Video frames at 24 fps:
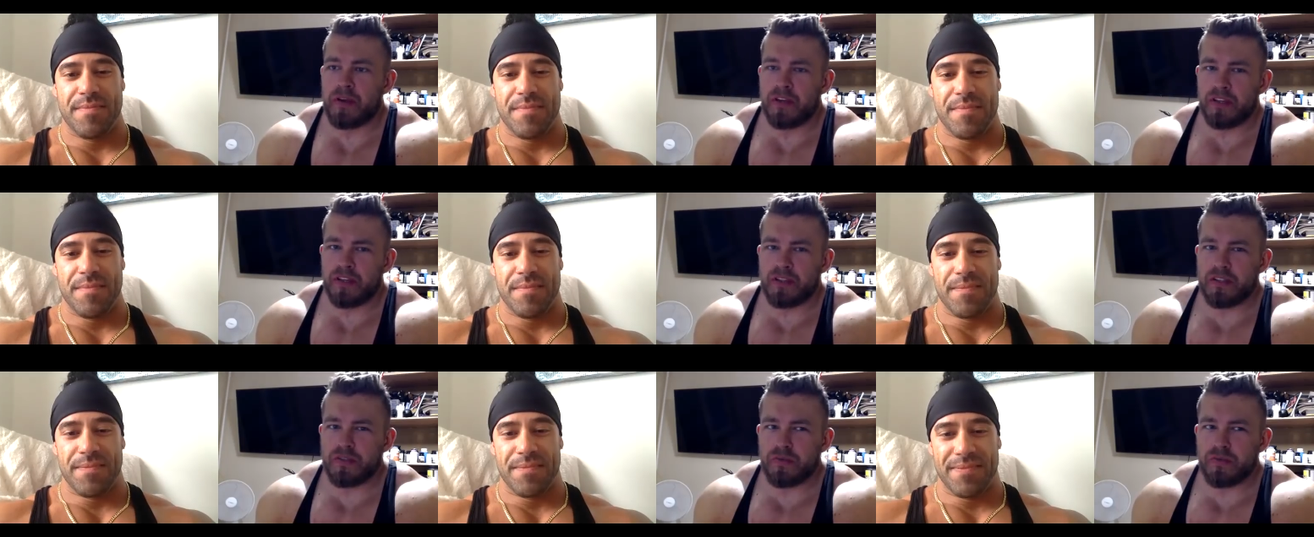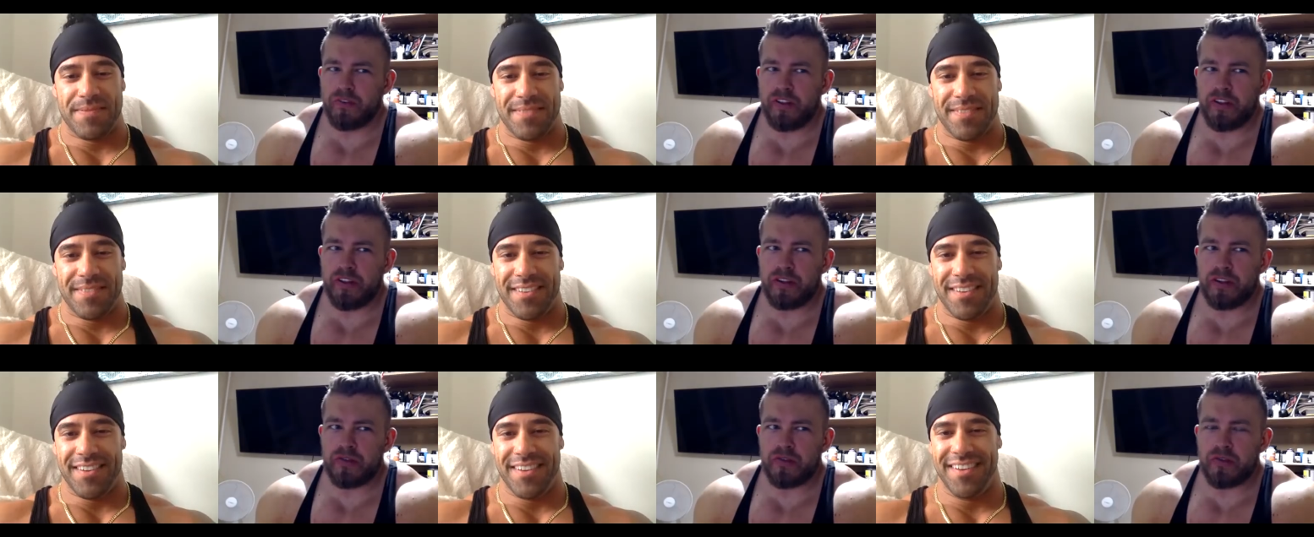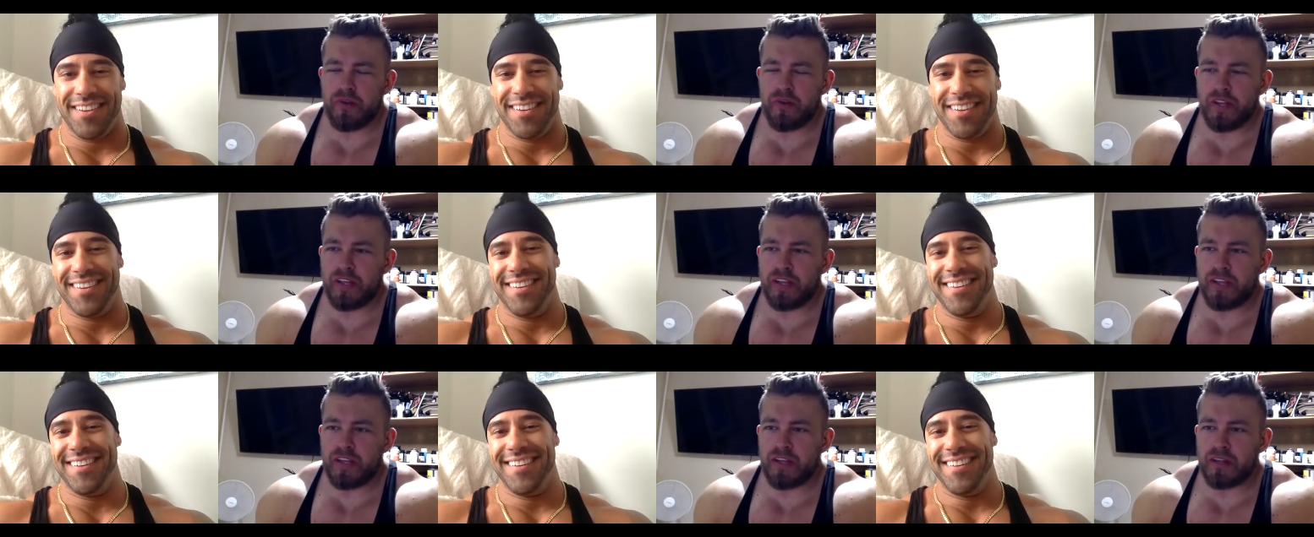Speaker 1: it's really
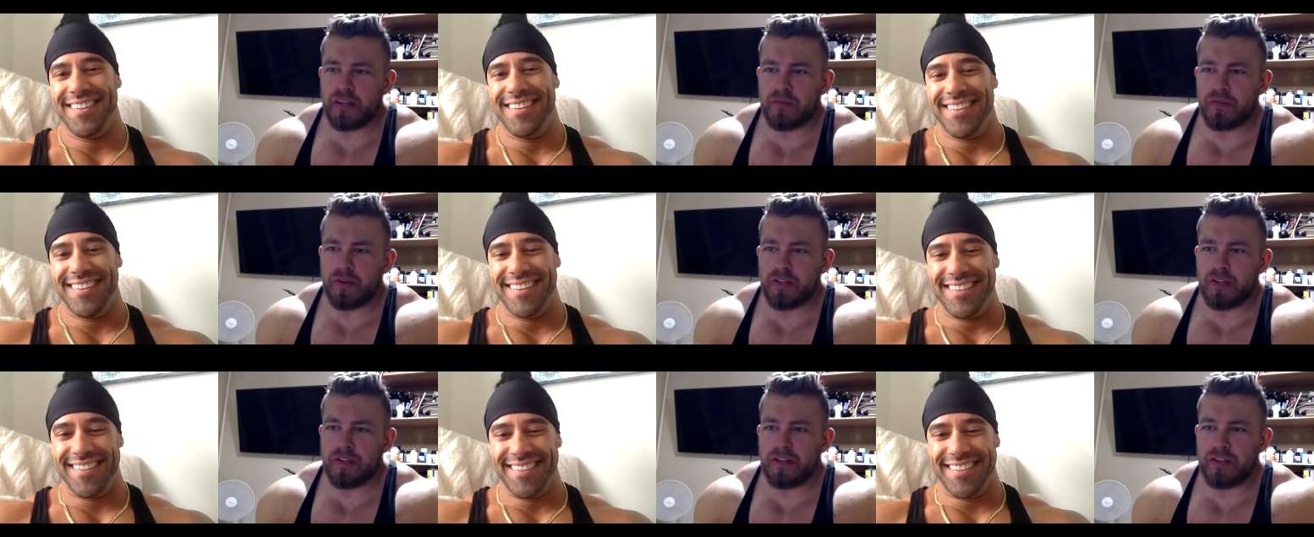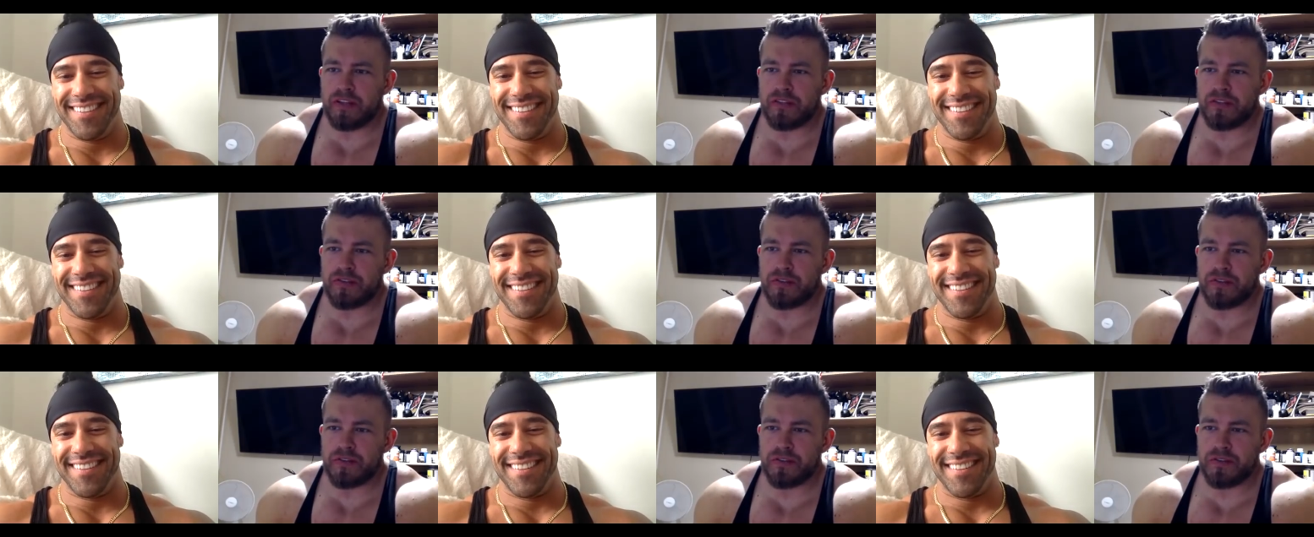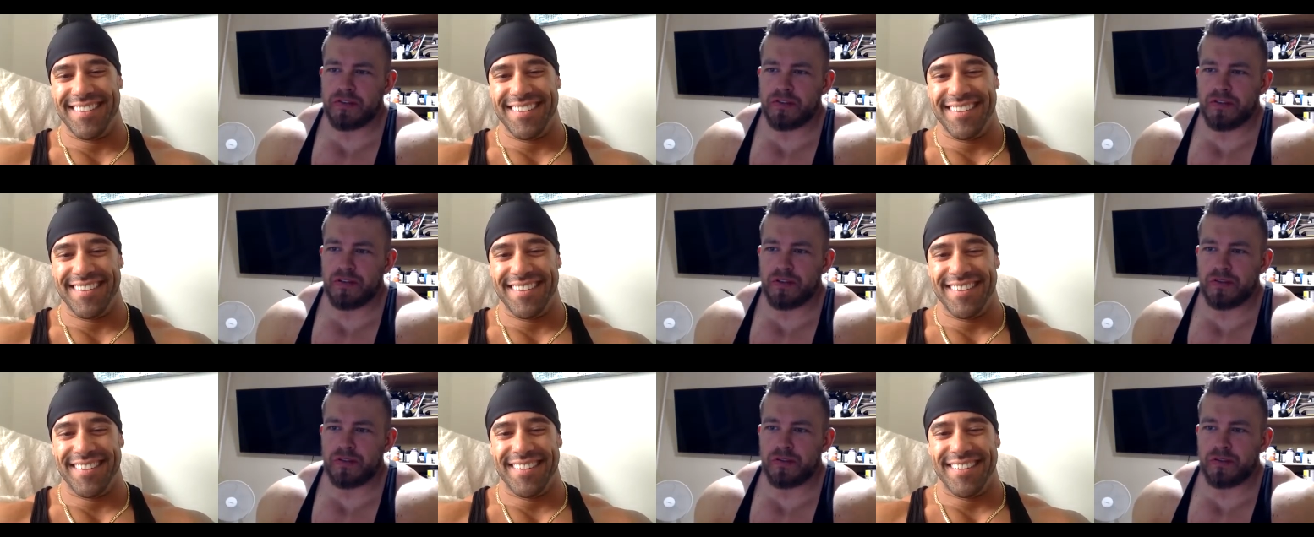tricky and really dangerous
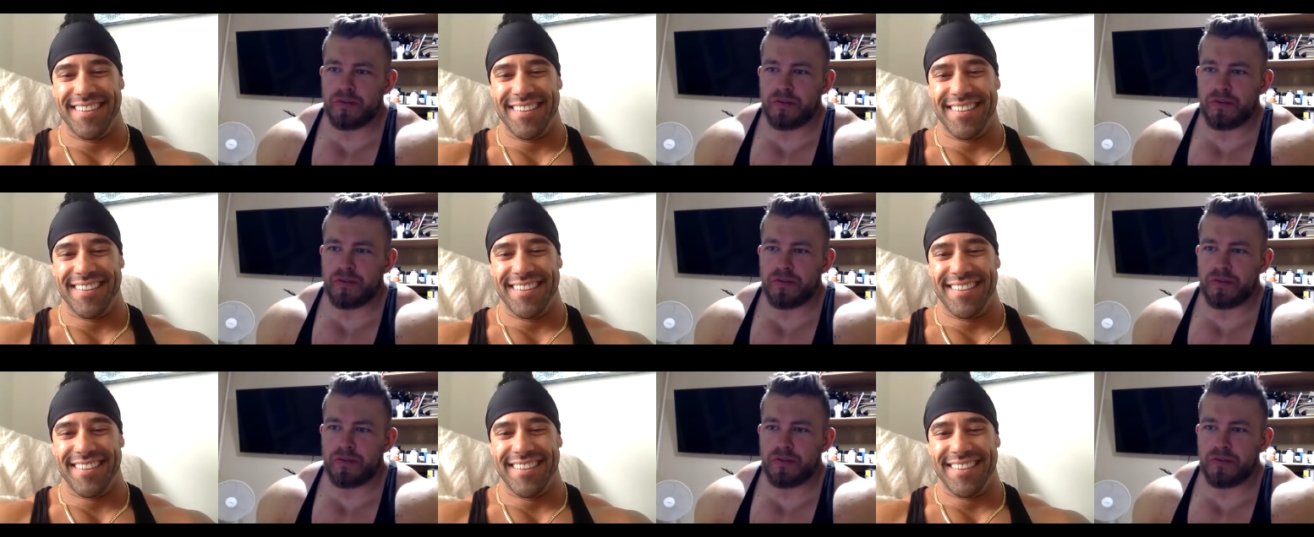not